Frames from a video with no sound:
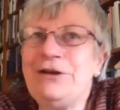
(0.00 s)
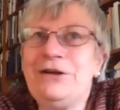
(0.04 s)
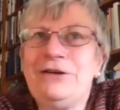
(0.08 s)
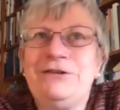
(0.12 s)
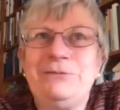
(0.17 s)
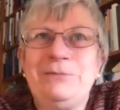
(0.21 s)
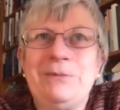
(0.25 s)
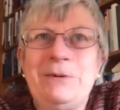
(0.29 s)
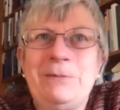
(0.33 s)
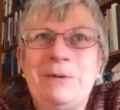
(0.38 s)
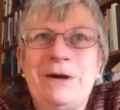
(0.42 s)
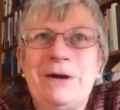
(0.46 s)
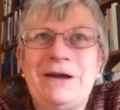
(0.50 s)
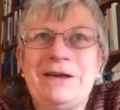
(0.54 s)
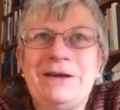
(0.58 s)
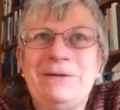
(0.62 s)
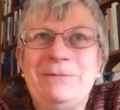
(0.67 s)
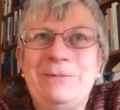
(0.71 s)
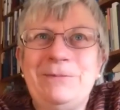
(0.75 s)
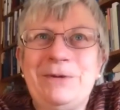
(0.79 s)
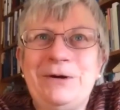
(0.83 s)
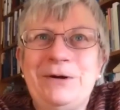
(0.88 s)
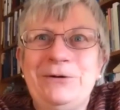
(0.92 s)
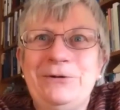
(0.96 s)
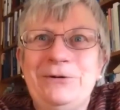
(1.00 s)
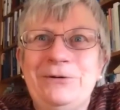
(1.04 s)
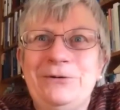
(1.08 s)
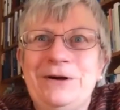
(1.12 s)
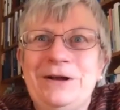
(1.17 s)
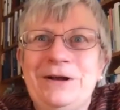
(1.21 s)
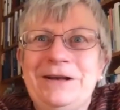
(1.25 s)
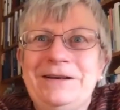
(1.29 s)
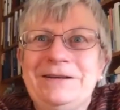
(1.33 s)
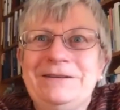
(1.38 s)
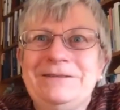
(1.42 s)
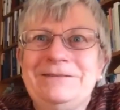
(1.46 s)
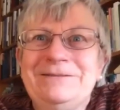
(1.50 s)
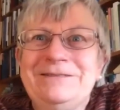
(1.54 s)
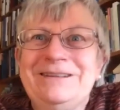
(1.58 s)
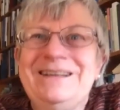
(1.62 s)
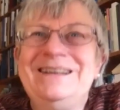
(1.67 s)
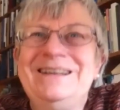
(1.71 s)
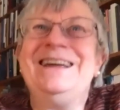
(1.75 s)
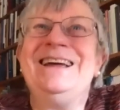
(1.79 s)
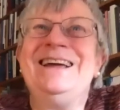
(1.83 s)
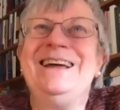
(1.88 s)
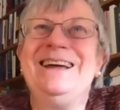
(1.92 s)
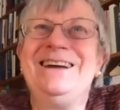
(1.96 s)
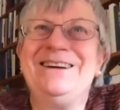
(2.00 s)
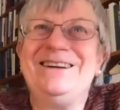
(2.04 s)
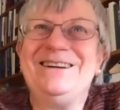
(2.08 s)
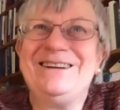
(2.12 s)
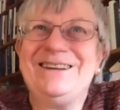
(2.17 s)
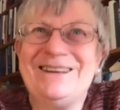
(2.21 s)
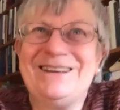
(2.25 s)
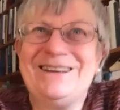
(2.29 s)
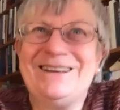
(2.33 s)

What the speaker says: without masks. With or